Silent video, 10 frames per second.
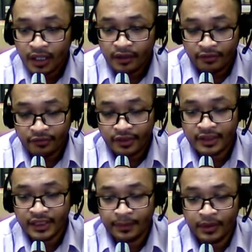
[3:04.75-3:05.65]
First,
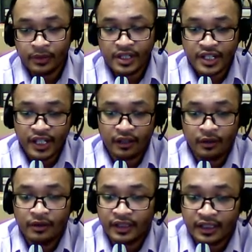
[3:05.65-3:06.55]
CPU will check
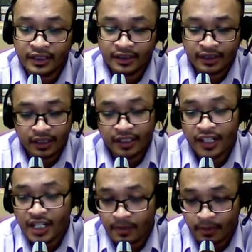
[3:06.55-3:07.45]
on this
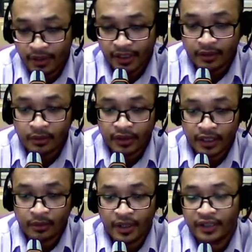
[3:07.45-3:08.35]
cache memory. Okay,
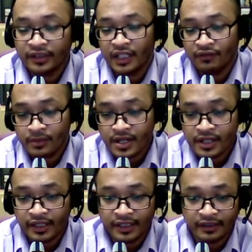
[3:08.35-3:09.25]
whether the information
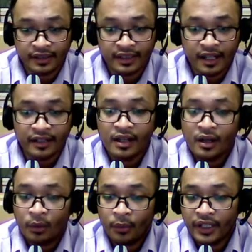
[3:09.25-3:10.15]
is reside
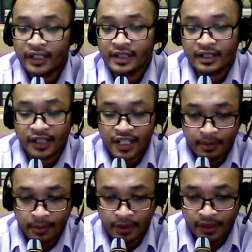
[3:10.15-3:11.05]
within the cache
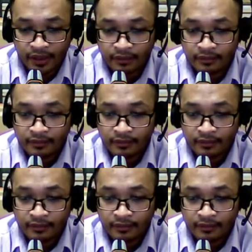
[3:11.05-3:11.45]
memory.